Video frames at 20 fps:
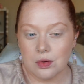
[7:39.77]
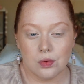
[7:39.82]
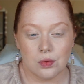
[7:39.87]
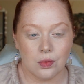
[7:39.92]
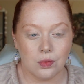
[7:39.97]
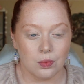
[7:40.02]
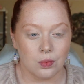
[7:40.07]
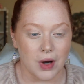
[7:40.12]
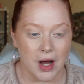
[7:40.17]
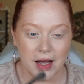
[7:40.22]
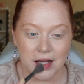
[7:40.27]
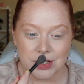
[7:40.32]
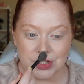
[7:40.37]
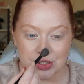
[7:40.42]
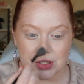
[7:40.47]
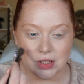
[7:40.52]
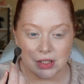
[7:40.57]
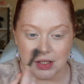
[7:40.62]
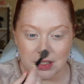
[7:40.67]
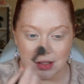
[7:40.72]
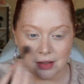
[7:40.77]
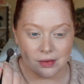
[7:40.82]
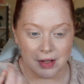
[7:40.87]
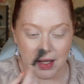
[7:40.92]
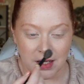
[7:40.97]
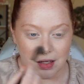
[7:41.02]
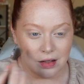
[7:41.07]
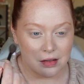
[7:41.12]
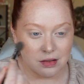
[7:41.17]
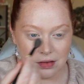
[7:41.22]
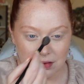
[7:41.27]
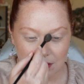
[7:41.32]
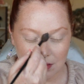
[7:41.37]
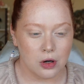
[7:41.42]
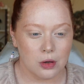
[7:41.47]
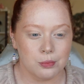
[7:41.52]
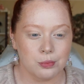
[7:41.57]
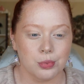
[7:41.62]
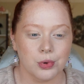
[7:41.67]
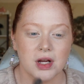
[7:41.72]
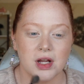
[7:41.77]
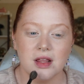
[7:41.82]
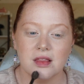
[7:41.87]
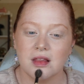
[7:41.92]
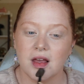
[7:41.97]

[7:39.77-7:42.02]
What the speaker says: why she didn't like bring